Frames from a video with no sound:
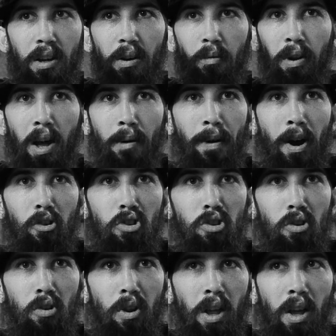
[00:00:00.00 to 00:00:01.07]
When I'm out
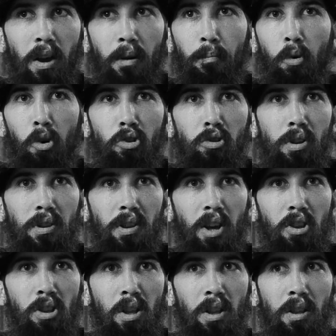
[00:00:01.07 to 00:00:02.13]
shooting a portrait
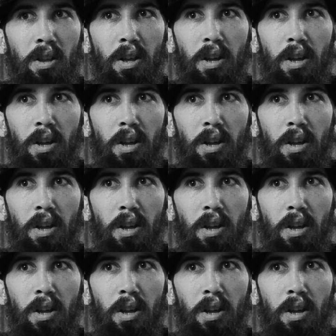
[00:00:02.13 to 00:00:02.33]
session,